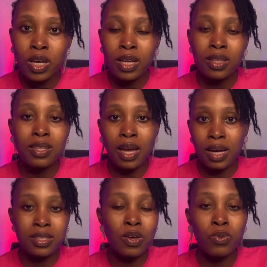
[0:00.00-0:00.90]
tasks. They
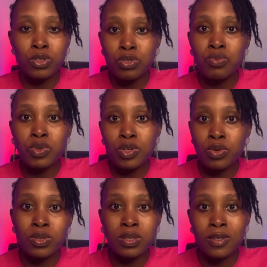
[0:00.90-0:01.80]
want to
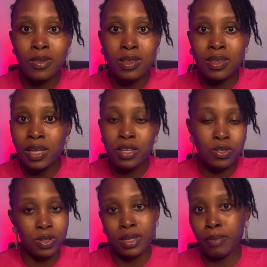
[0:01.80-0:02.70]
reduce things on
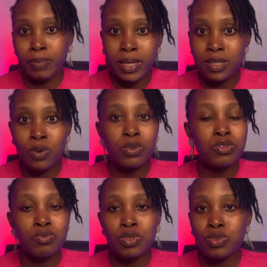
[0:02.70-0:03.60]
their plate. They want to
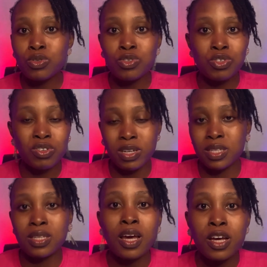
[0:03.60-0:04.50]
reduce stress.
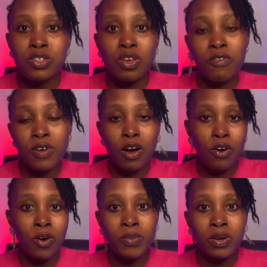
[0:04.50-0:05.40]
So if you are
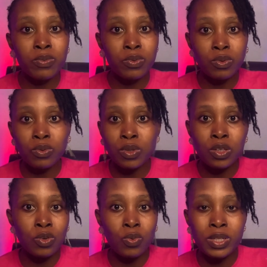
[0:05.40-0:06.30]
coming,
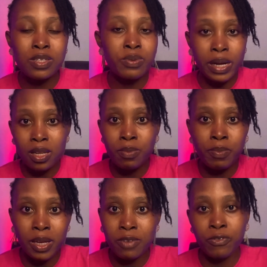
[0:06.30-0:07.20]
with ready made
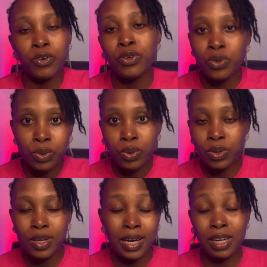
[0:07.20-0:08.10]
for you
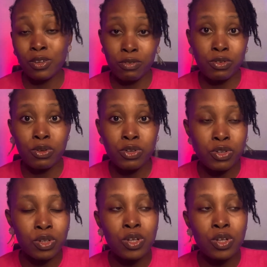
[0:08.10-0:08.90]
kind of solution,